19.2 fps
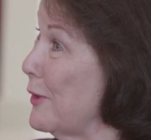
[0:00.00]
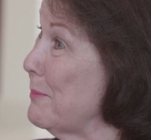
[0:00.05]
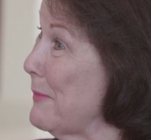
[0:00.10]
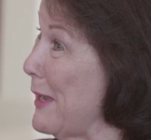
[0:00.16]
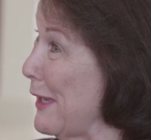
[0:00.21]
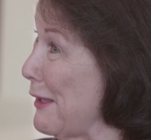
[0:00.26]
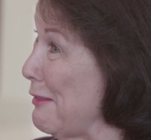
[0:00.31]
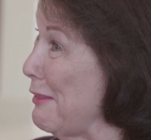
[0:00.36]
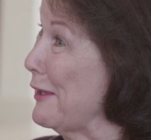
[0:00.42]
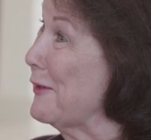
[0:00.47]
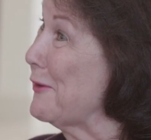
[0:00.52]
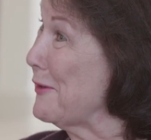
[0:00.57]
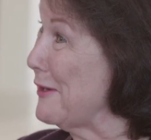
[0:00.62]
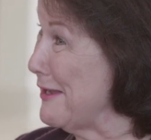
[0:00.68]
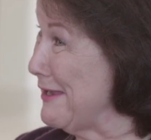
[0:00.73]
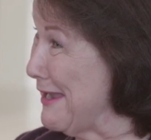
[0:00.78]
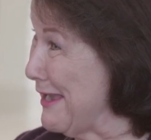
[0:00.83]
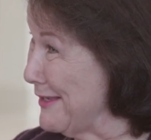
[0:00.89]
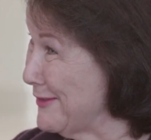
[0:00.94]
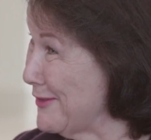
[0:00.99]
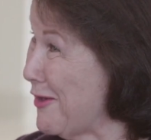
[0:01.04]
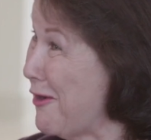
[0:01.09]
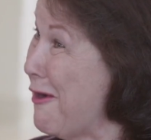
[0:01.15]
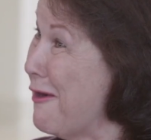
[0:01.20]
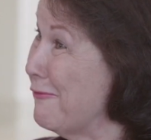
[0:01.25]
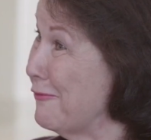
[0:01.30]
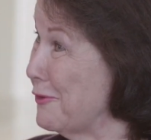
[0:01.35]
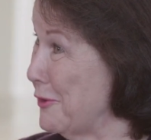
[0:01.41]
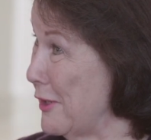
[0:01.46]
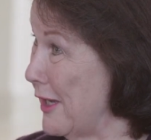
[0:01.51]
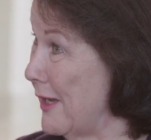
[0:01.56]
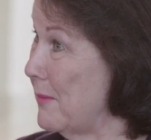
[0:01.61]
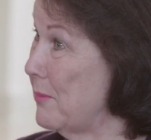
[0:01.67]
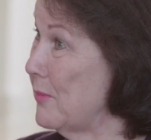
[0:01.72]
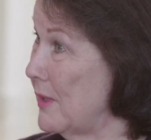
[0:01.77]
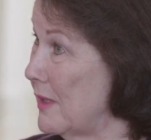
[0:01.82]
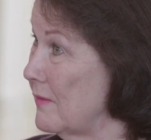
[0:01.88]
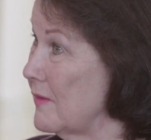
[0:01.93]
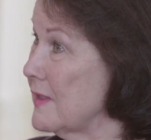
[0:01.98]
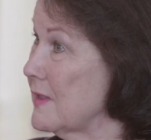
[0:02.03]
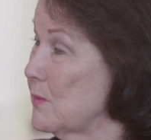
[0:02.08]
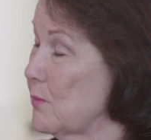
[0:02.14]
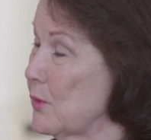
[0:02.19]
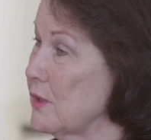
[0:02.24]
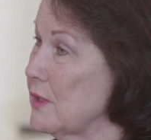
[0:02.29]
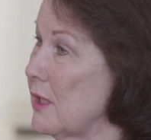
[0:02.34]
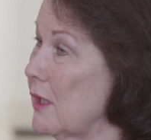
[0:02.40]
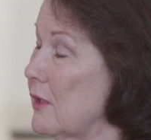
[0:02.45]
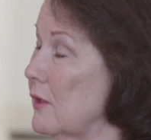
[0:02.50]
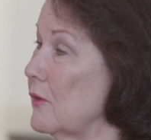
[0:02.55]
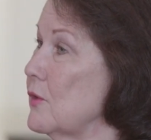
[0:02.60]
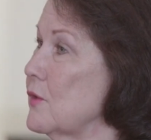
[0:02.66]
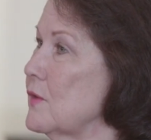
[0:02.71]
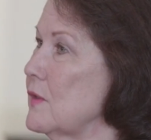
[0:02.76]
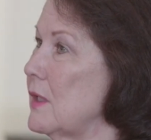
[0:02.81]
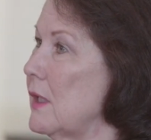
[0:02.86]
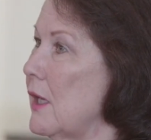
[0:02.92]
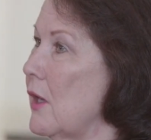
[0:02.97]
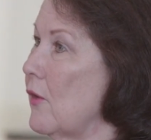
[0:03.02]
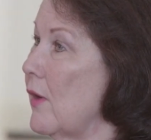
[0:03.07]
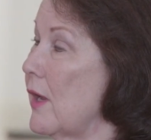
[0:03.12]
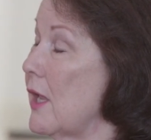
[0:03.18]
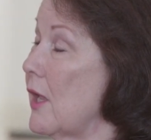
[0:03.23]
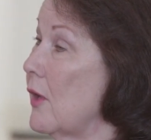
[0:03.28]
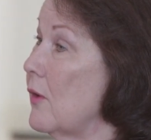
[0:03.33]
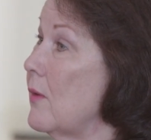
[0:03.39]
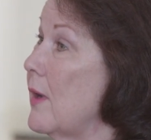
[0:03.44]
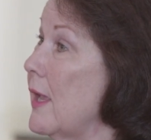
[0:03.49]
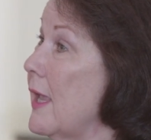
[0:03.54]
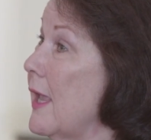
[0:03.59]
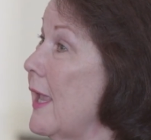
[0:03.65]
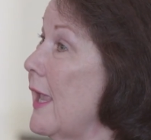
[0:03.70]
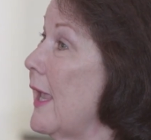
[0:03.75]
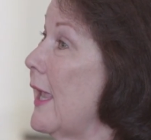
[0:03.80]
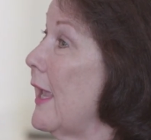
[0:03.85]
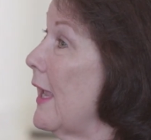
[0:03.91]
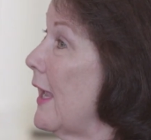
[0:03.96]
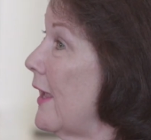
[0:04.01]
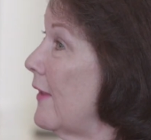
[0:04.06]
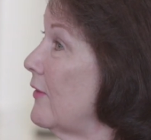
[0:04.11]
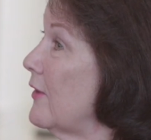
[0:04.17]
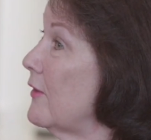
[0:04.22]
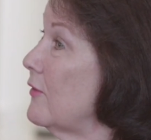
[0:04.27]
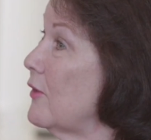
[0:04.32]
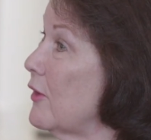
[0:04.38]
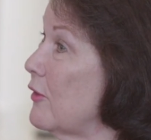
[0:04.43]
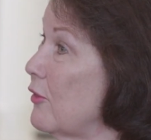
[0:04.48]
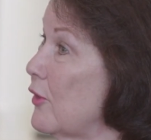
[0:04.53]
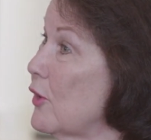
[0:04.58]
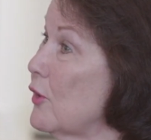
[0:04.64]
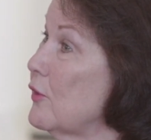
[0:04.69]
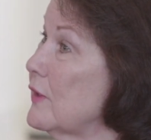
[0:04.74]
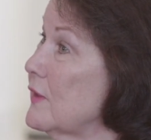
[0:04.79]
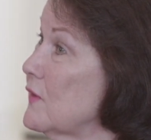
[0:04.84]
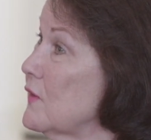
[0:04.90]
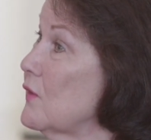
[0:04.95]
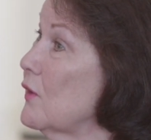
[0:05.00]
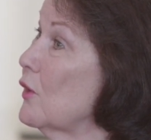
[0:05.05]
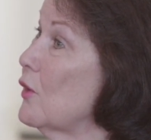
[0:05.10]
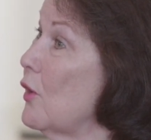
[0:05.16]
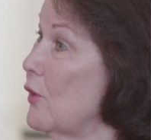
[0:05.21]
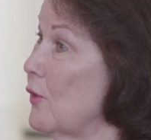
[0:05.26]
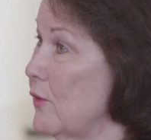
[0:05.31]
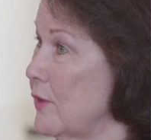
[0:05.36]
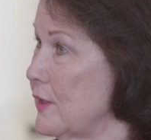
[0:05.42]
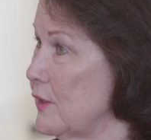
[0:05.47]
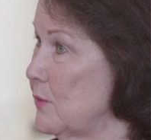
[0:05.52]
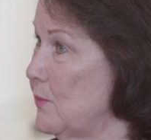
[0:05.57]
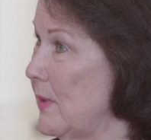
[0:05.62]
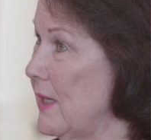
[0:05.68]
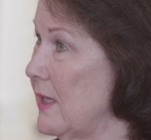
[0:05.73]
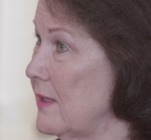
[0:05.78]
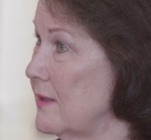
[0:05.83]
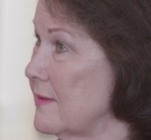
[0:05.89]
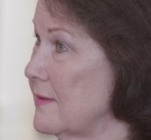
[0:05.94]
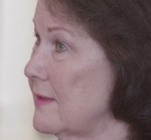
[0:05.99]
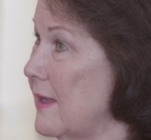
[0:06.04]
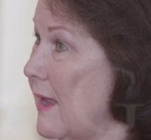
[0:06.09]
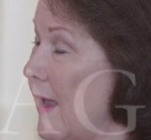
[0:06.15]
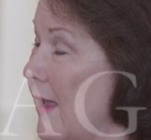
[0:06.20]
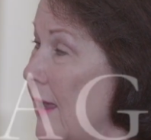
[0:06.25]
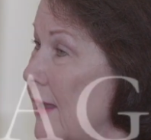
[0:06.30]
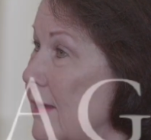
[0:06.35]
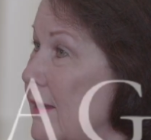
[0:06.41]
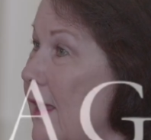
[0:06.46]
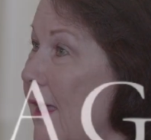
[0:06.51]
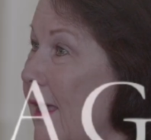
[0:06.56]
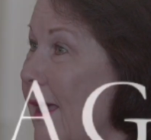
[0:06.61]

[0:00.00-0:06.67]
what my clarity has offered up in this particular scenario. And then the third is the courage piece. And